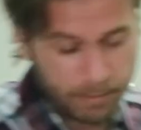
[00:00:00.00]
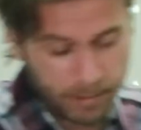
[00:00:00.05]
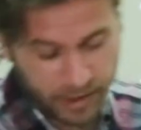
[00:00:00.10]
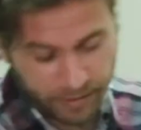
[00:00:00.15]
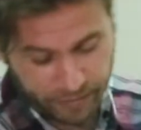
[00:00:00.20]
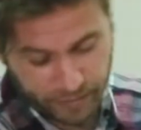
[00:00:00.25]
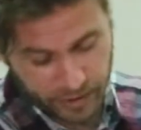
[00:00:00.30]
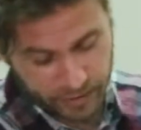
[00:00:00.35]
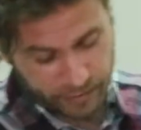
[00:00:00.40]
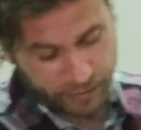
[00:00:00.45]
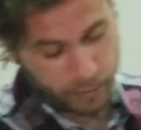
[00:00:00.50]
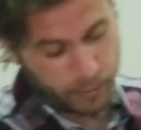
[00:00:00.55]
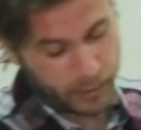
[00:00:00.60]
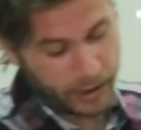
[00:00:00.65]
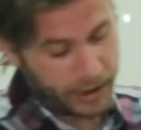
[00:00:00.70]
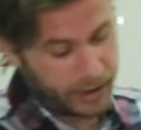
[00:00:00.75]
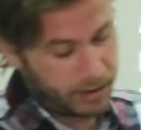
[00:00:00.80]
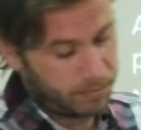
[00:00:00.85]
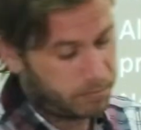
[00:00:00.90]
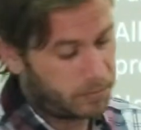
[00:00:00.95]
benefits for
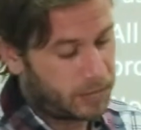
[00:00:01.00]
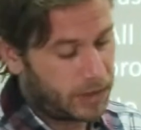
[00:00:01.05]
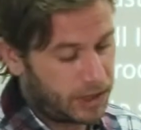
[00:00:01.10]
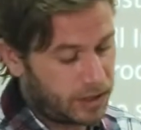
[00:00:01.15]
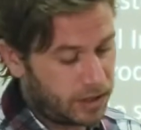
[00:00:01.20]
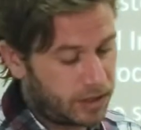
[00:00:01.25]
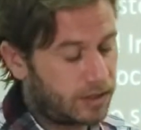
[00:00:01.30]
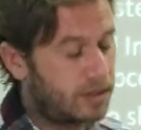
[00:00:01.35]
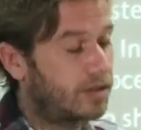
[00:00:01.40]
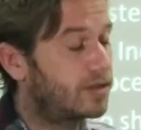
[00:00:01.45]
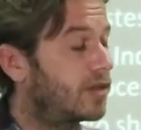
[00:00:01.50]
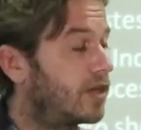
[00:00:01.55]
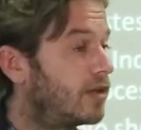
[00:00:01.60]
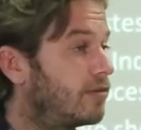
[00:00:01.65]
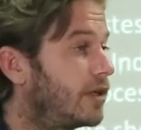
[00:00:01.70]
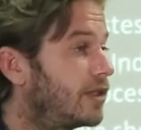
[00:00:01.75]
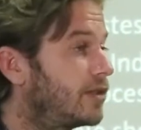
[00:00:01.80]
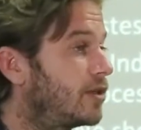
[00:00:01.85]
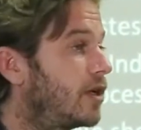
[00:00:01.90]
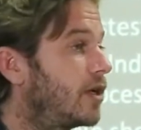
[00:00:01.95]
me is just the
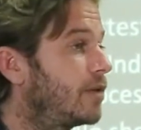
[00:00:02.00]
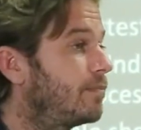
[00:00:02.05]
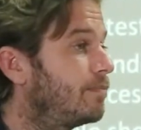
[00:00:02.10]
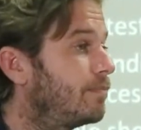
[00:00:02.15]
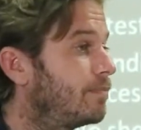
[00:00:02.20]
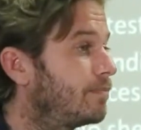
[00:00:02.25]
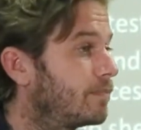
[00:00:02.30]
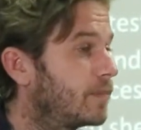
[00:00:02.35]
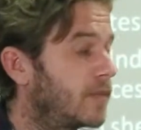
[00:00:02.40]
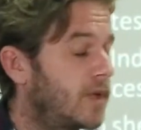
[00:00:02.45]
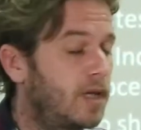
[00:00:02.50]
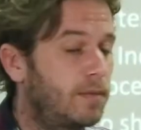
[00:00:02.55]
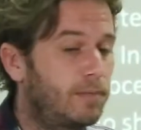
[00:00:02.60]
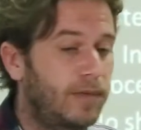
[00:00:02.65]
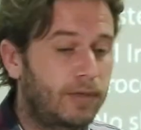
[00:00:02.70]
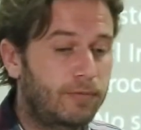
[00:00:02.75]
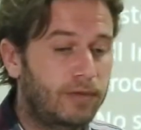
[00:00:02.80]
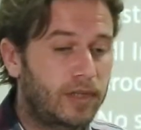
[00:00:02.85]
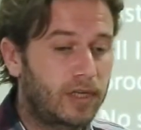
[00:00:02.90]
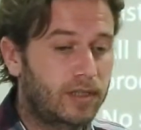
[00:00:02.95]
turnaround time, a
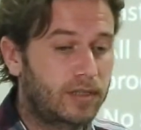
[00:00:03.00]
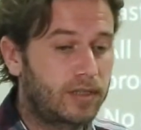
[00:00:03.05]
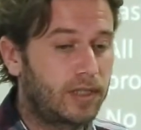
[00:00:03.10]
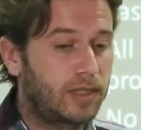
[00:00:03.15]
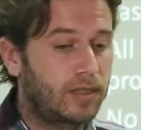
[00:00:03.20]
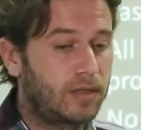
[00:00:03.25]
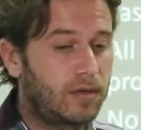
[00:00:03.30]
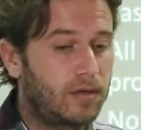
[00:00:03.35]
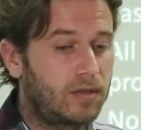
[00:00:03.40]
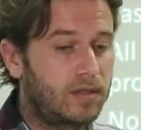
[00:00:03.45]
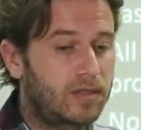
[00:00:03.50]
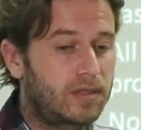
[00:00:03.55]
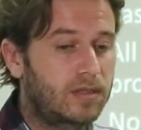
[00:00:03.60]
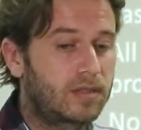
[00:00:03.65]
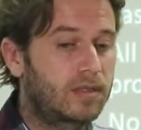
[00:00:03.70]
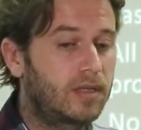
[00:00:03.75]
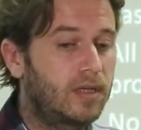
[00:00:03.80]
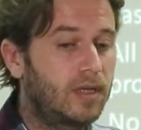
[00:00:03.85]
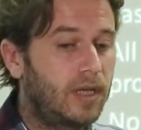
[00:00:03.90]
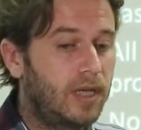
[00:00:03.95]
big reduction in
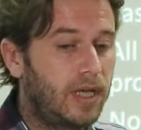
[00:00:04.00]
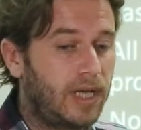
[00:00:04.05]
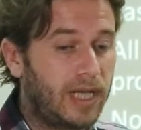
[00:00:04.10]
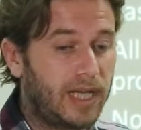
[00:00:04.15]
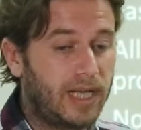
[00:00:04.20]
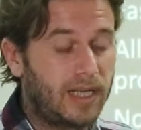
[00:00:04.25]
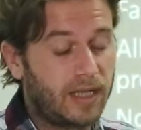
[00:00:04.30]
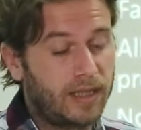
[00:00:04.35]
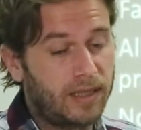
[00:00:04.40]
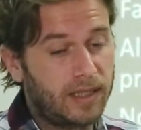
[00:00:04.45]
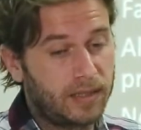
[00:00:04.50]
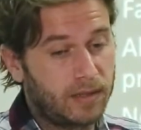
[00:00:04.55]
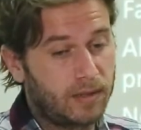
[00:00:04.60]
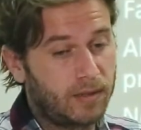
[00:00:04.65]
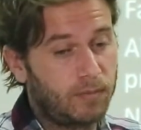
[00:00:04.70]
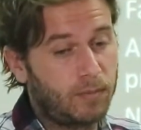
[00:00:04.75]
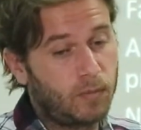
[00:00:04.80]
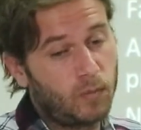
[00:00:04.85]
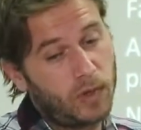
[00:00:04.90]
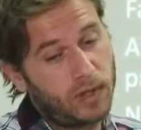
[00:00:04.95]
costs, and I think
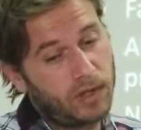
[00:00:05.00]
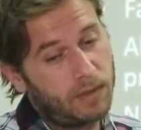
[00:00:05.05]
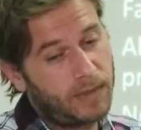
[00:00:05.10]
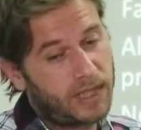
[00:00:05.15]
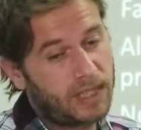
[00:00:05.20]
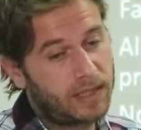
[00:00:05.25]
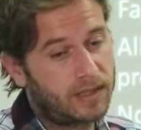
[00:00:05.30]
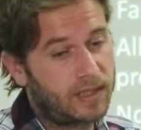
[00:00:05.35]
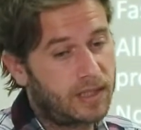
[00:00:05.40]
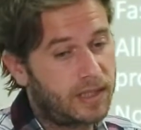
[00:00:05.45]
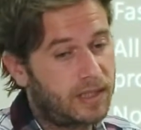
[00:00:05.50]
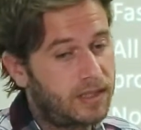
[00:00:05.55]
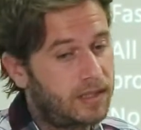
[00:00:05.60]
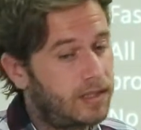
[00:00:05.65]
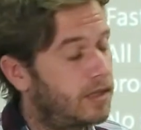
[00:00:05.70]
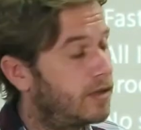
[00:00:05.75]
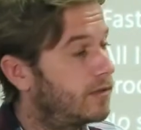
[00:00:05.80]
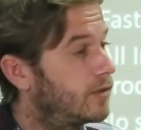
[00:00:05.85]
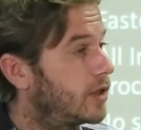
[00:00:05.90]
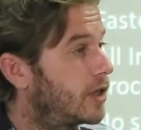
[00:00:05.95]
one of the biggest things is
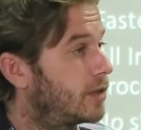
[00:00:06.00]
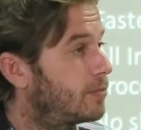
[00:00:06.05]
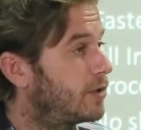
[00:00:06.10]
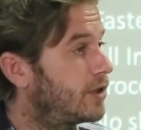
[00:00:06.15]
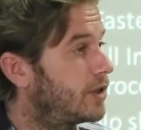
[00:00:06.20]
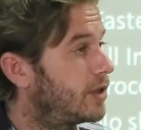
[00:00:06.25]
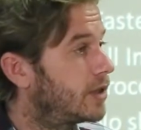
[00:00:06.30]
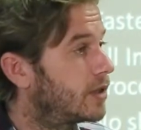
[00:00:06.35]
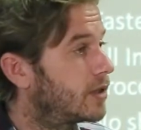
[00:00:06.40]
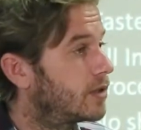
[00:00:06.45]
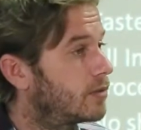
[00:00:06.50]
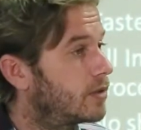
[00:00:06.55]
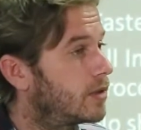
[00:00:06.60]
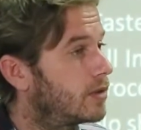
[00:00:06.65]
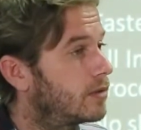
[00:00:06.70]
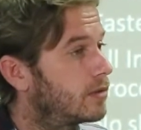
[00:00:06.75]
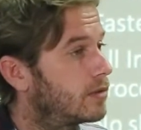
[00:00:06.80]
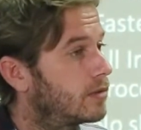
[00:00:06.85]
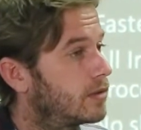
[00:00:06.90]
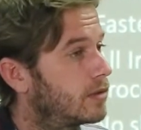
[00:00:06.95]
the overnight printing as
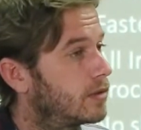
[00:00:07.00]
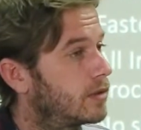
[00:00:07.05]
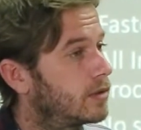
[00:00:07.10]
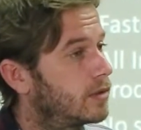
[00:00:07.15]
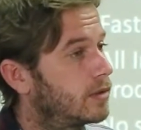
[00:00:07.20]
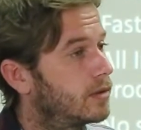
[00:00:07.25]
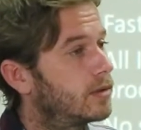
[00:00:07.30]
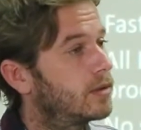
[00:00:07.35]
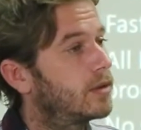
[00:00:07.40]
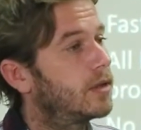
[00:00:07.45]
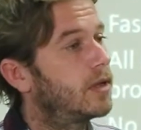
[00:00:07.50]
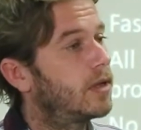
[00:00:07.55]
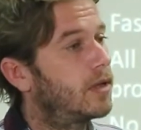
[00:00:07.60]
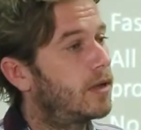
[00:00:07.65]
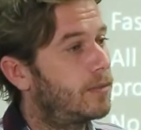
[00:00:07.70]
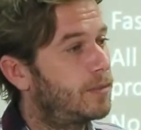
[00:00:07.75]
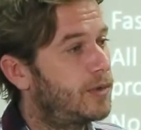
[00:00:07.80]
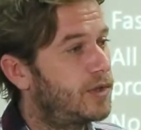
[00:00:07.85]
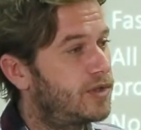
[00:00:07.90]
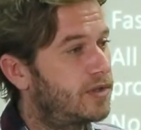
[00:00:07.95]
well.
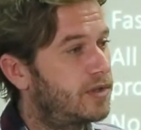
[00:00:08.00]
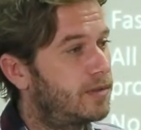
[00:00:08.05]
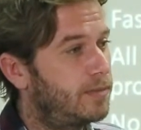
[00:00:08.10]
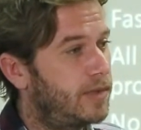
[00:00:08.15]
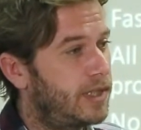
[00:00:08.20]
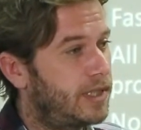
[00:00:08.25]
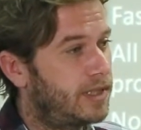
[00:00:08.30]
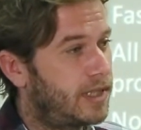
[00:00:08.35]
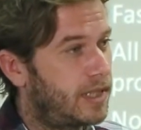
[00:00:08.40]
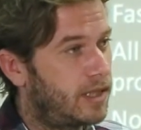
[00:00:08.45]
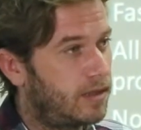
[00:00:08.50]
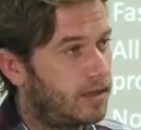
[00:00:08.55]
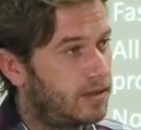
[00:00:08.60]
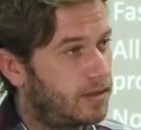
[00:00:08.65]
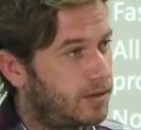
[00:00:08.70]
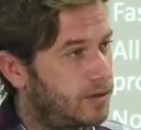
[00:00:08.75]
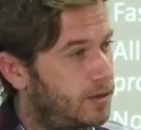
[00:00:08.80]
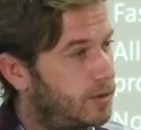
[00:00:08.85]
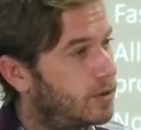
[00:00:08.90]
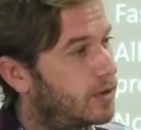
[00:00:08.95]
I'm used to meeting
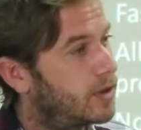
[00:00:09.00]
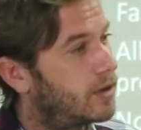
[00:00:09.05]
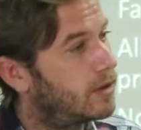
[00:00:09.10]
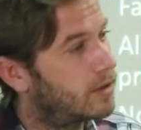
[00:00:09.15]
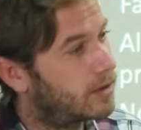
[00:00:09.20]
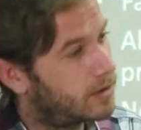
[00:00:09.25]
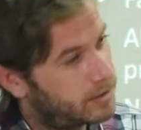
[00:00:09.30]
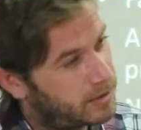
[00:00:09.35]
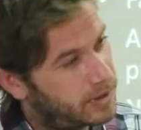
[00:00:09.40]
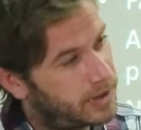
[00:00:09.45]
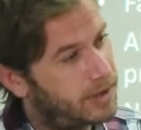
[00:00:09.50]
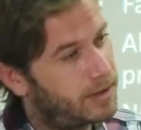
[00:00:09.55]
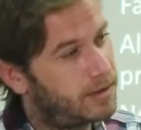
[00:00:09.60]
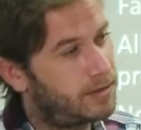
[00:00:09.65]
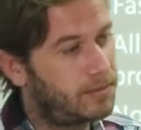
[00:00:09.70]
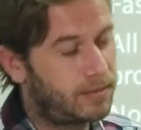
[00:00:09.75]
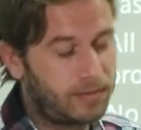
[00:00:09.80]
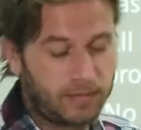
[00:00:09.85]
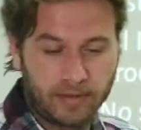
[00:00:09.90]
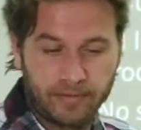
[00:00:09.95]
deadlines at 2 o'clock.
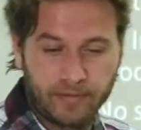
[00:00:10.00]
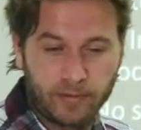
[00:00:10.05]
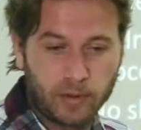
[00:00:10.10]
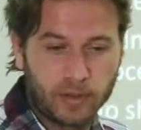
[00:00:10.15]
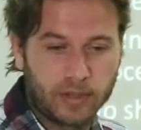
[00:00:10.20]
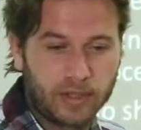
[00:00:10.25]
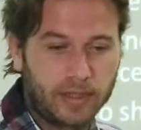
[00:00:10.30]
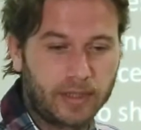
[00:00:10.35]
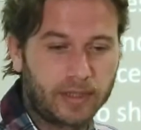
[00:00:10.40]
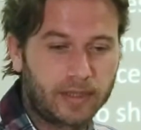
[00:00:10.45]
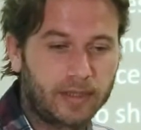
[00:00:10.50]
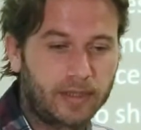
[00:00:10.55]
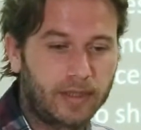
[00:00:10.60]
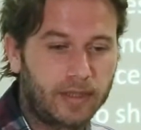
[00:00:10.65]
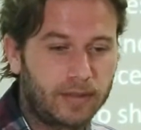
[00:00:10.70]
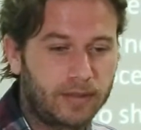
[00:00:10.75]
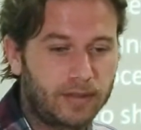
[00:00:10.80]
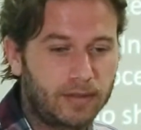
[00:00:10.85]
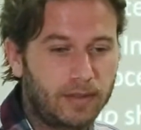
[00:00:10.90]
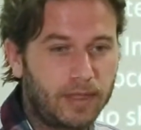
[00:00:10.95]
Now, unfortunately, I can
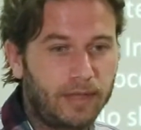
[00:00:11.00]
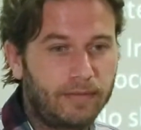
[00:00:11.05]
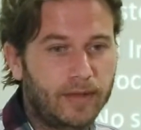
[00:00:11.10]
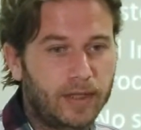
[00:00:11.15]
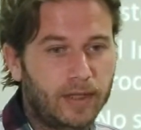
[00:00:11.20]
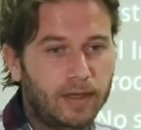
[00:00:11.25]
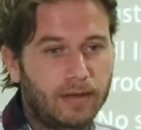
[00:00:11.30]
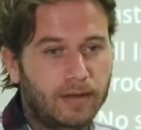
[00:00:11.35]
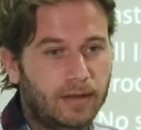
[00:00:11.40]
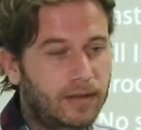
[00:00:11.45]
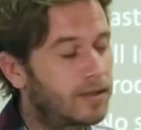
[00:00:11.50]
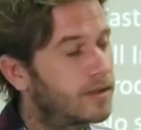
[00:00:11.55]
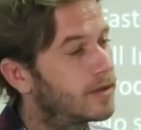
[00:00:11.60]
go to 11 o'clock.